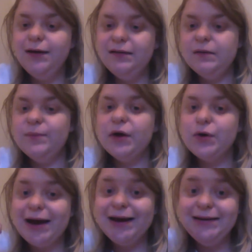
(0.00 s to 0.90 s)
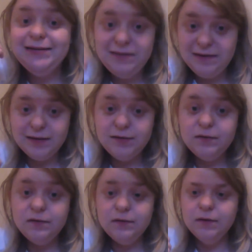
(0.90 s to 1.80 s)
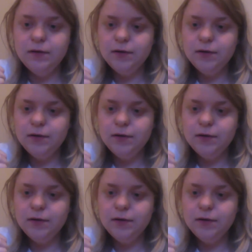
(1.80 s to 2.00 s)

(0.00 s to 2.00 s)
is about ideas.